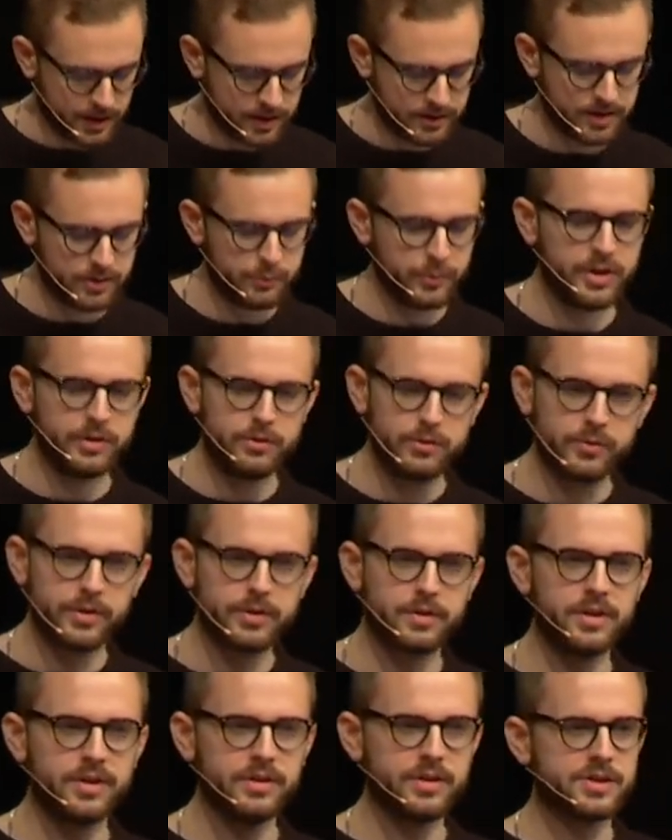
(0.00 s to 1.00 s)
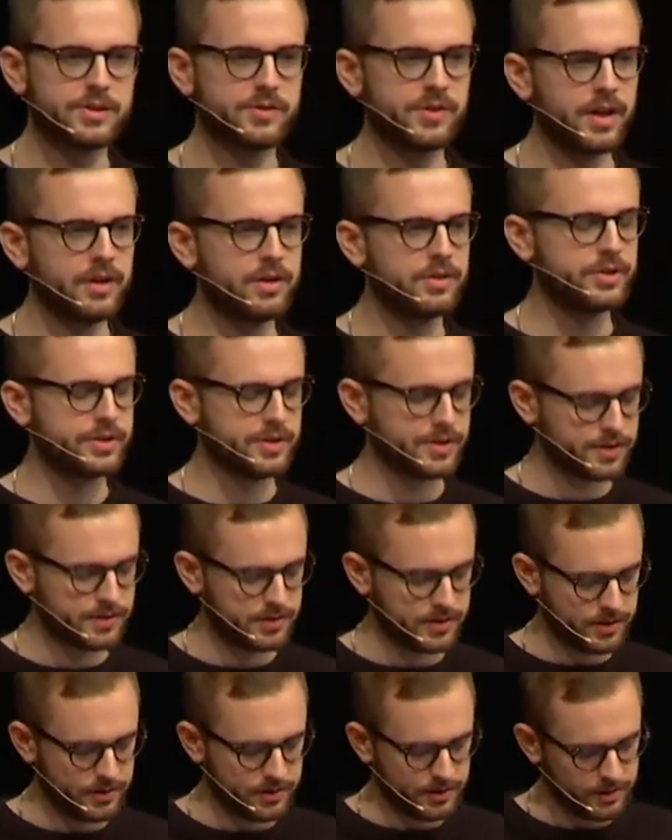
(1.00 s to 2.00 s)
and we need to rethink the strategies
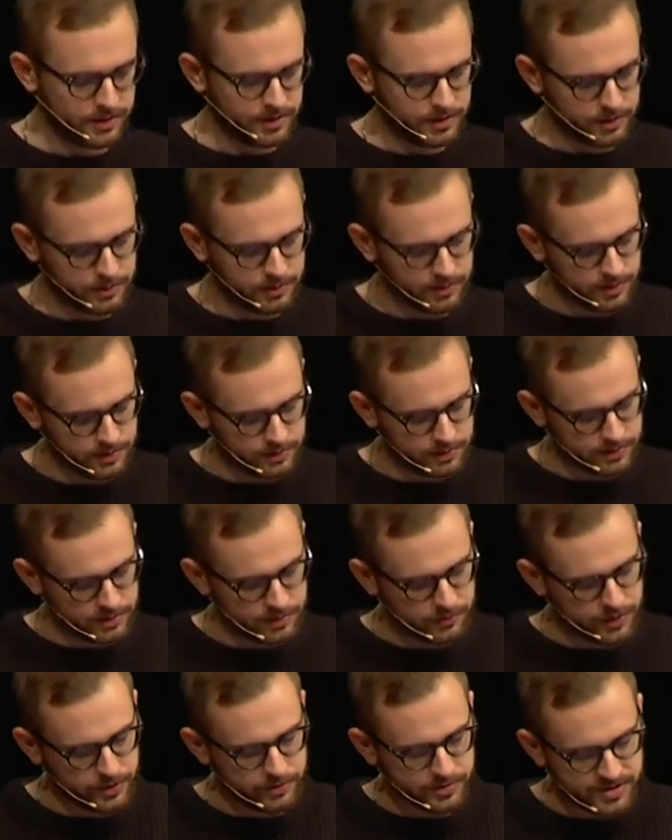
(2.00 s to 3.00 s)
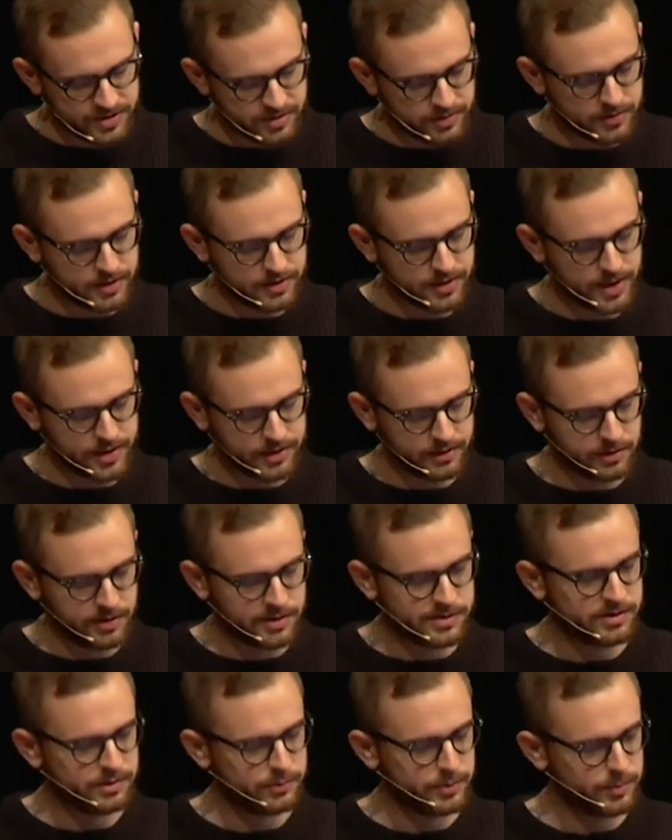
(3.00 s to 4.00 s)
and reconsider the
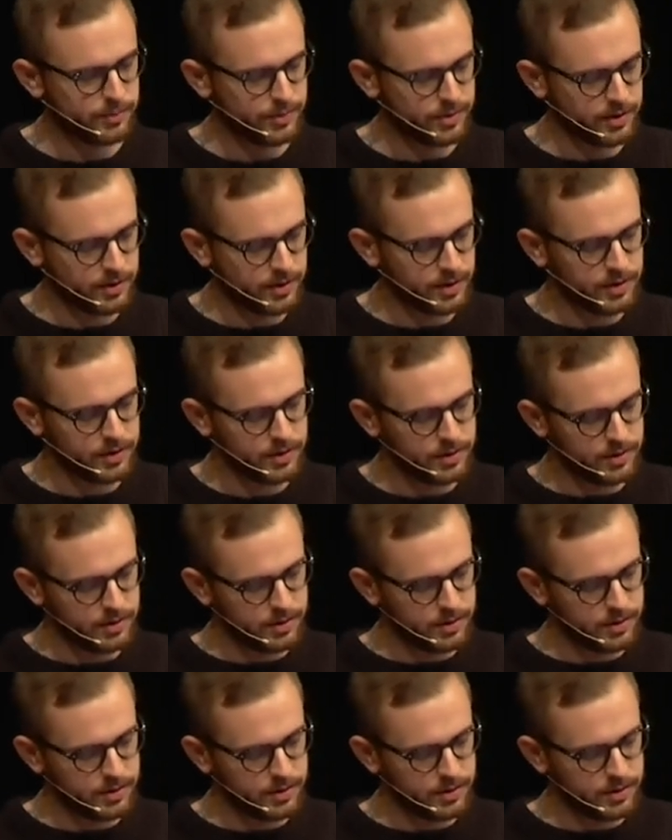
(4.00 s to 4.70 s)
tactics that we employ.